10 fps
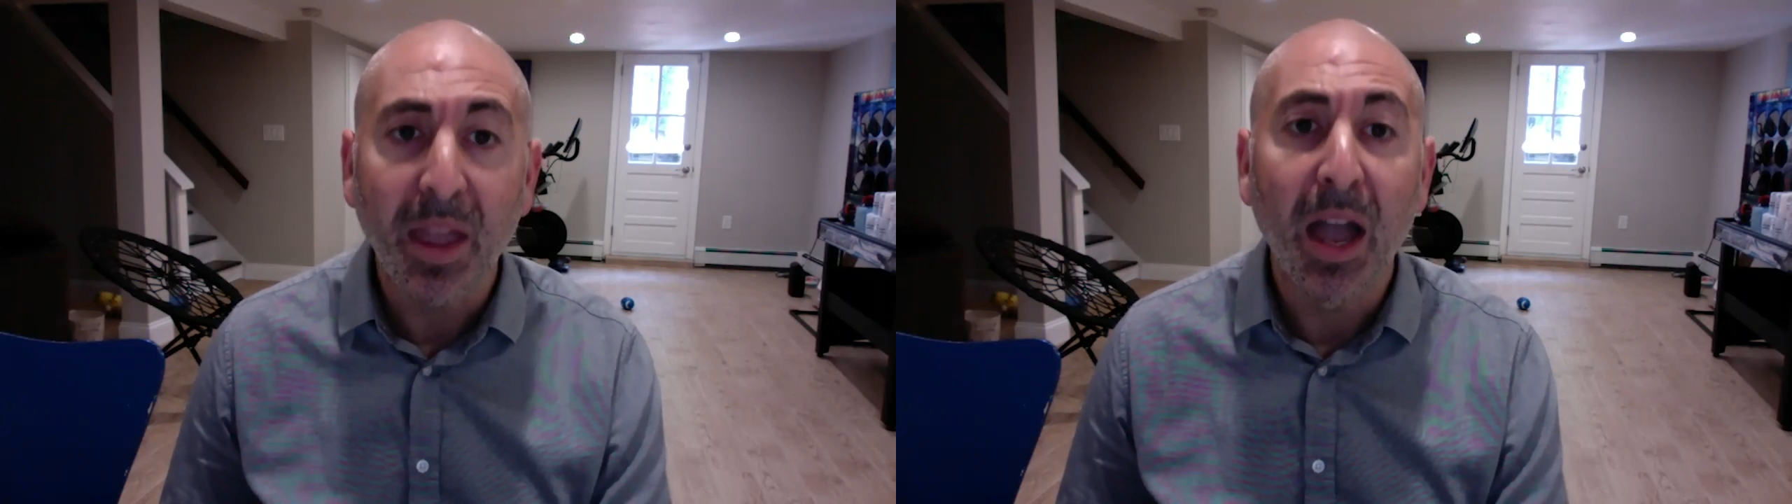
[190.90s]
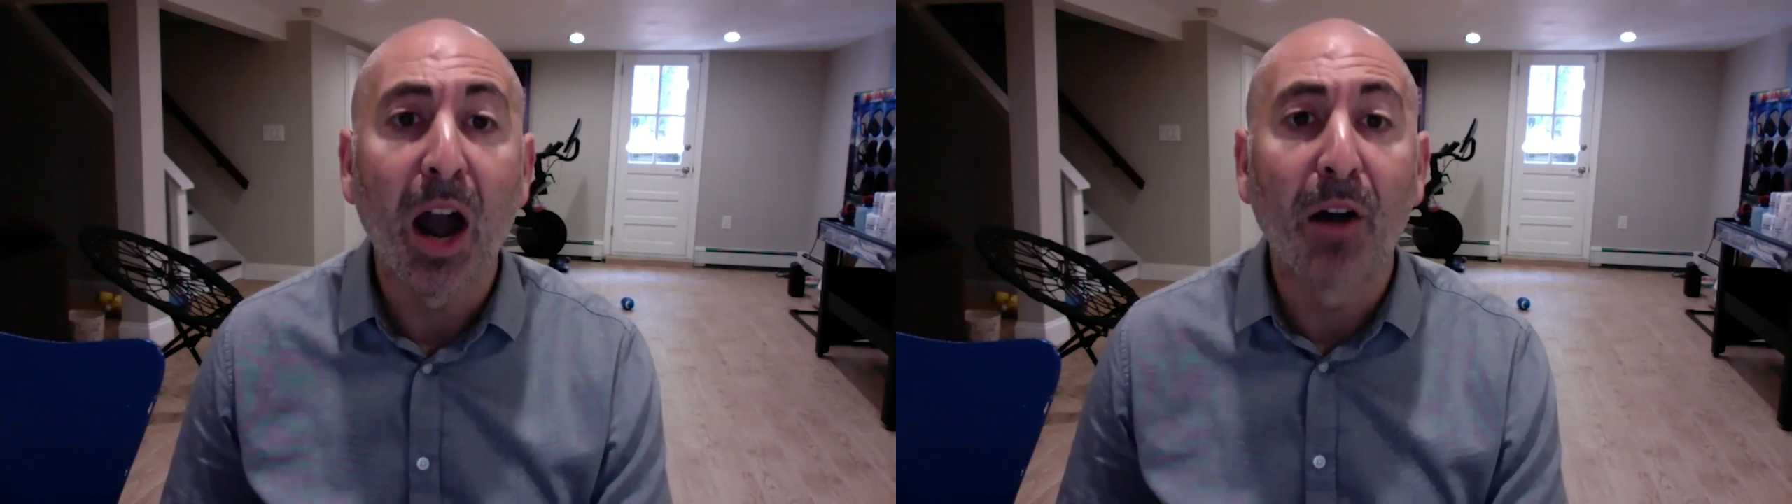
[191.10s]

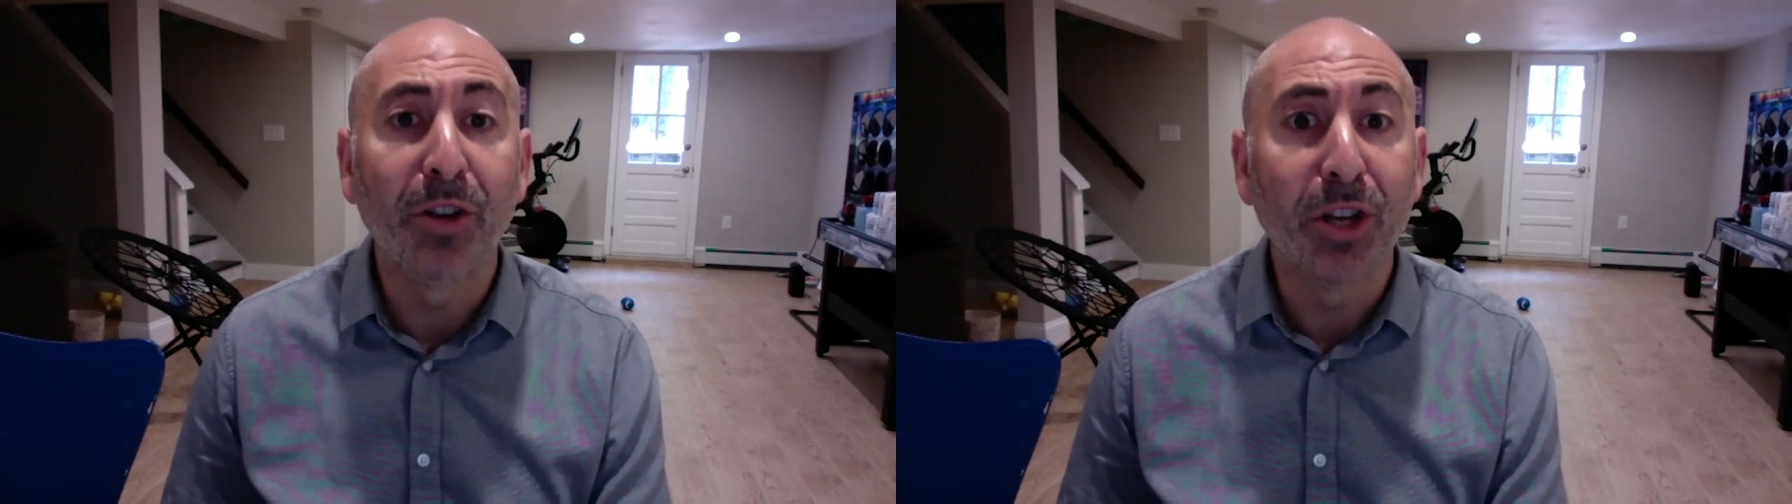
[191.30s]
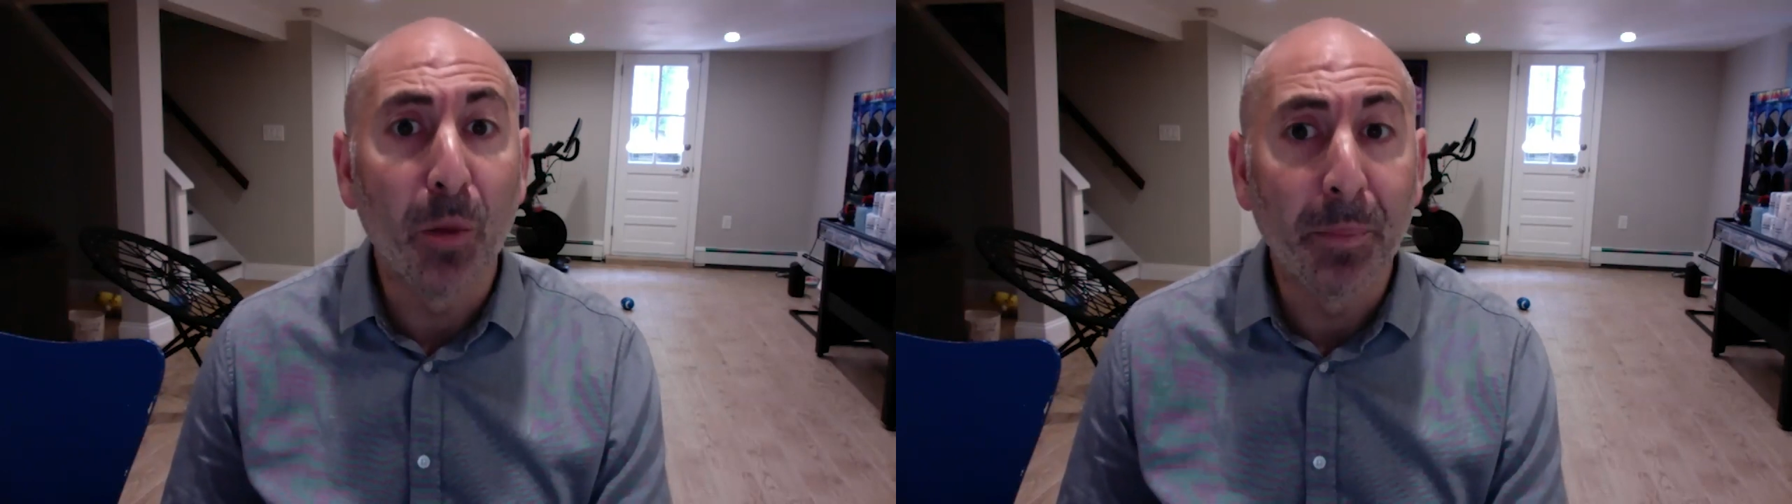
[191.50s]
Our
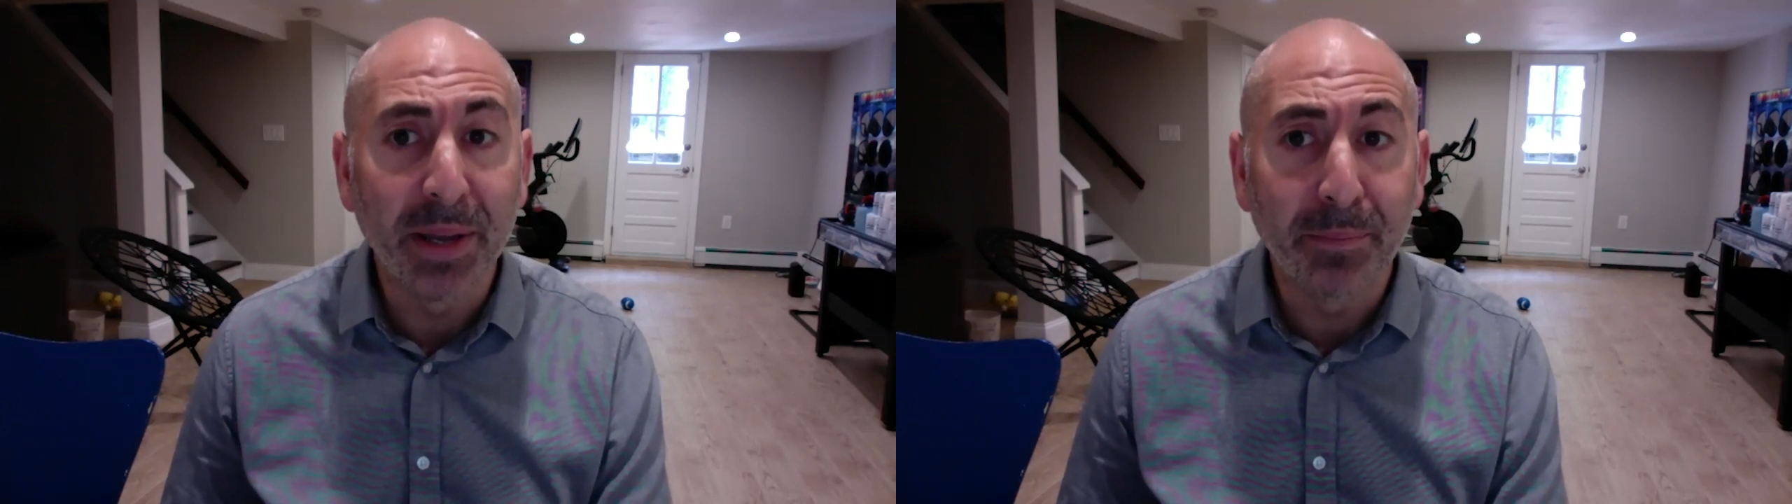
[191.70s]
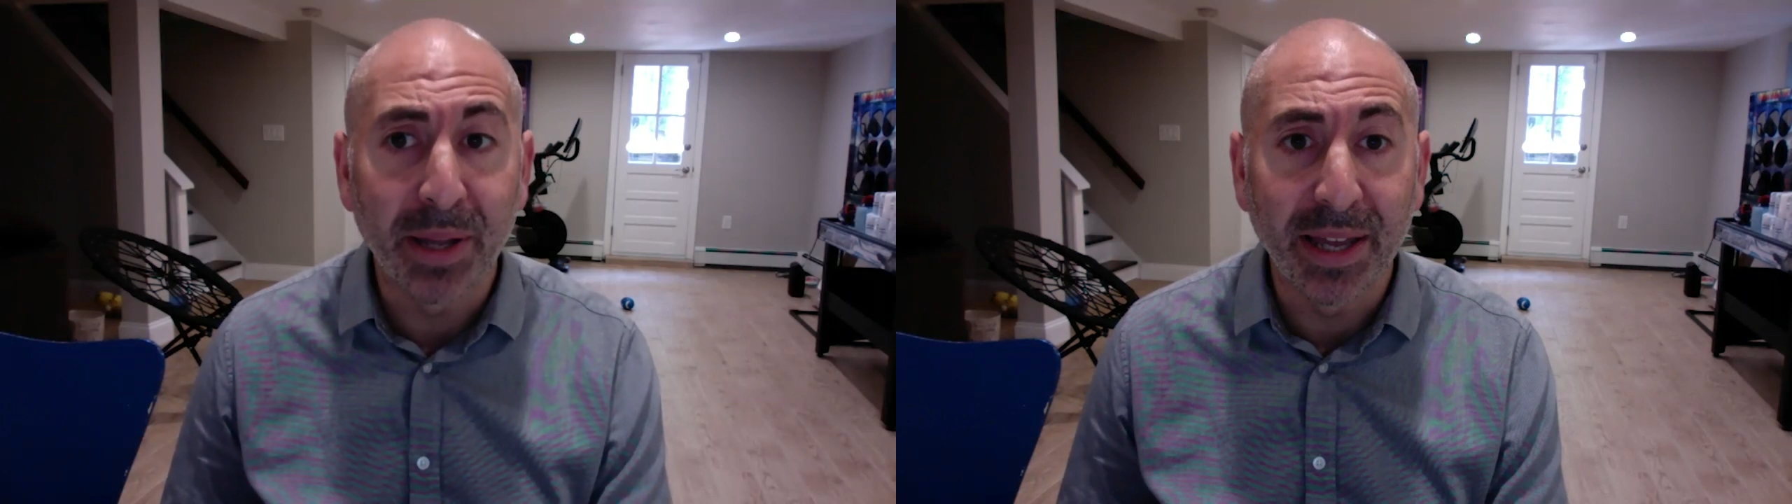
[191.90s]

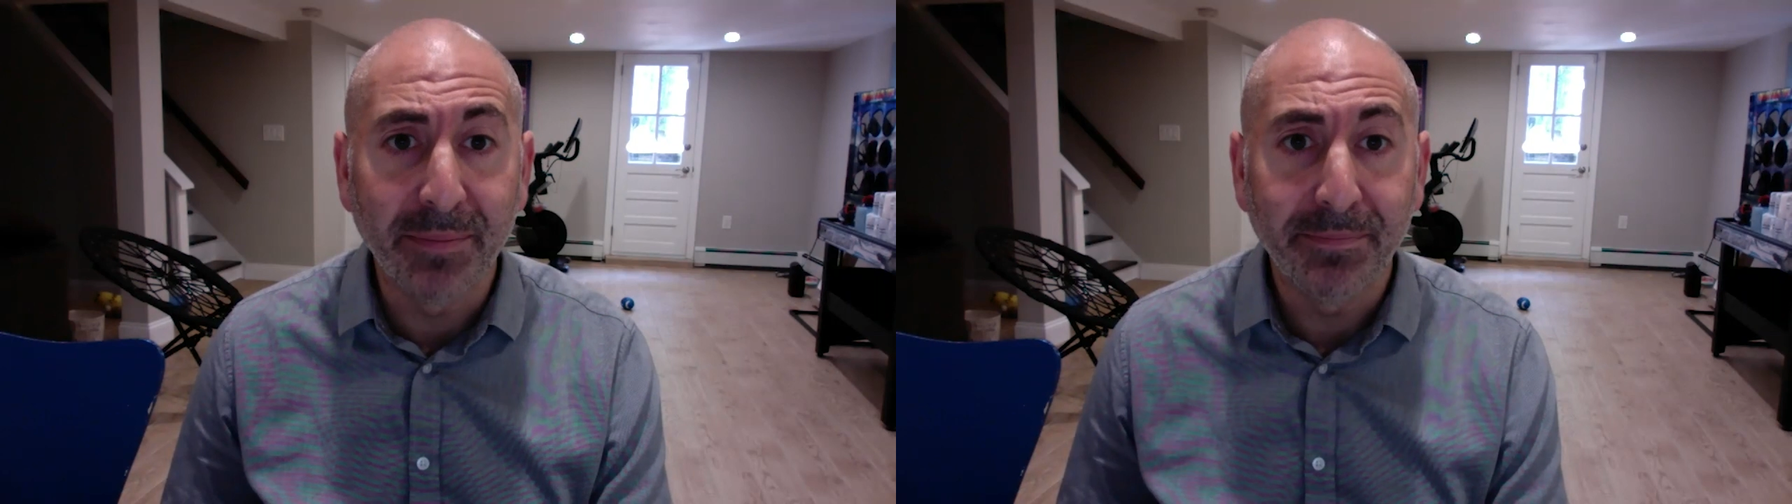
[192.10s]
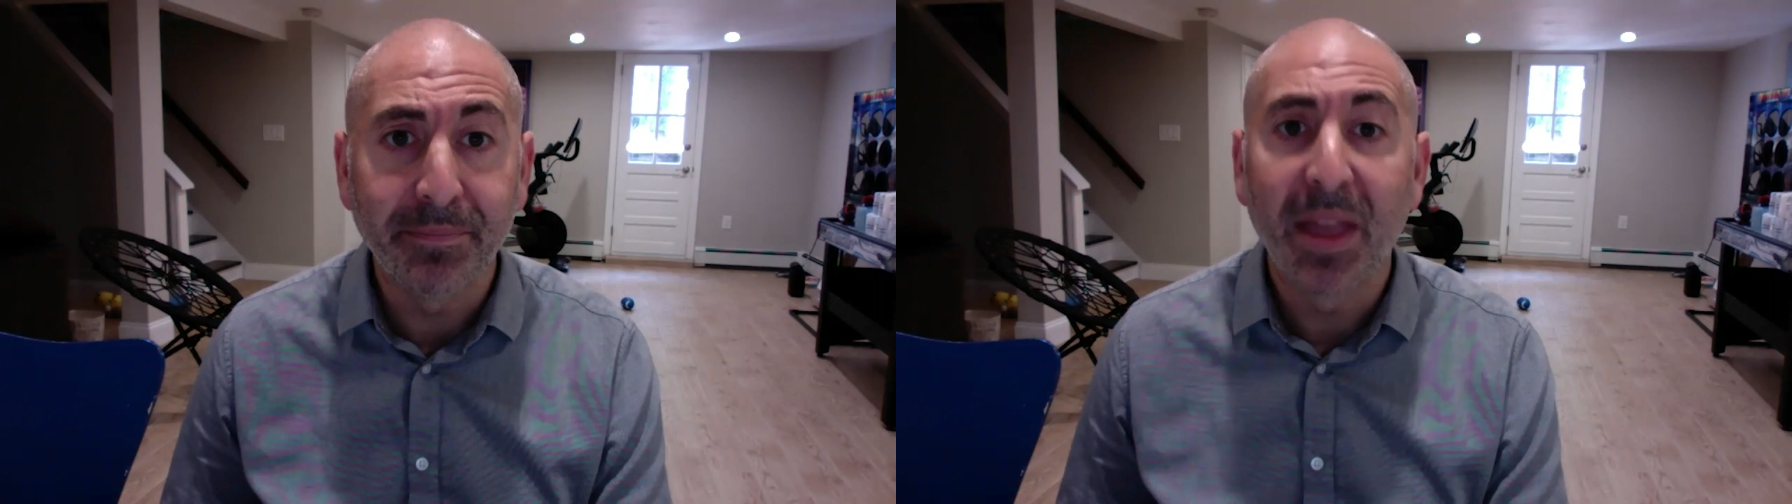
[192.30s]
reopening plan